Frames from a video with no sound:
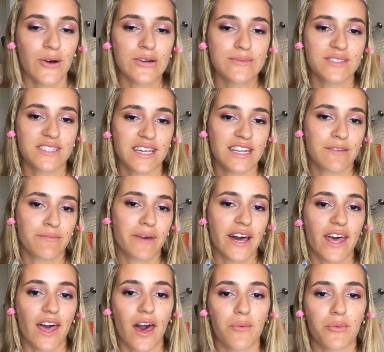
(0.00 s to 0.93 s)
I'm setting
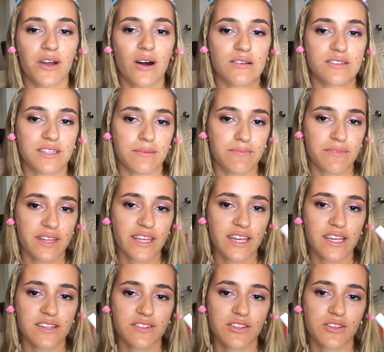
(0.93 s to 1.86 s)
my eyebrows in
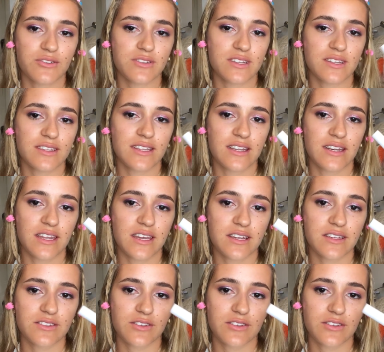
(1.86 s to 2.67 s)
place using the NYX